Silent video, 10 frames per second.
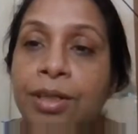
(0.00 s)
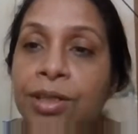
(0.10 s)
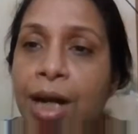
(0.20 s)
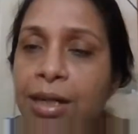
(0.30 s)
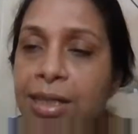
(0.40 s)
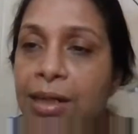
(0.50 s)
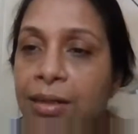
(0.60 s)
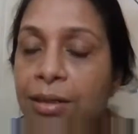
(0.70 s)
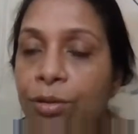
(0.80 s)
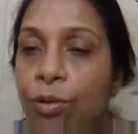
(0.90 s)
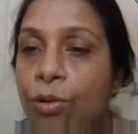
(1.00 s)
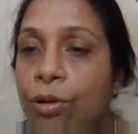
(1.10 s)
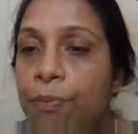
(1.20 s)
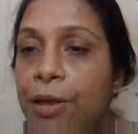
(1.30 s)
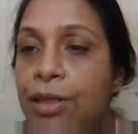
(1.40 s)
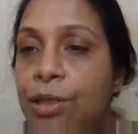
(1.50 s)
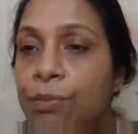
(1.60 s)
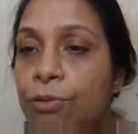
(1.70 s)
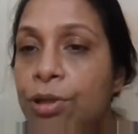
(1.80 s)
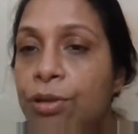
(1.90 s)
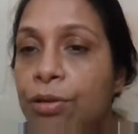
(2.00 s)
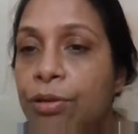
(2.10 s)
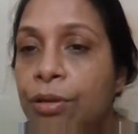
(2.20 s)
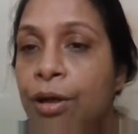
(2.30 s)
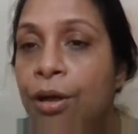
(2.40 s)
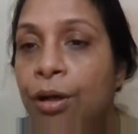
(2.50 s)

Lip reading: study center code. Please put your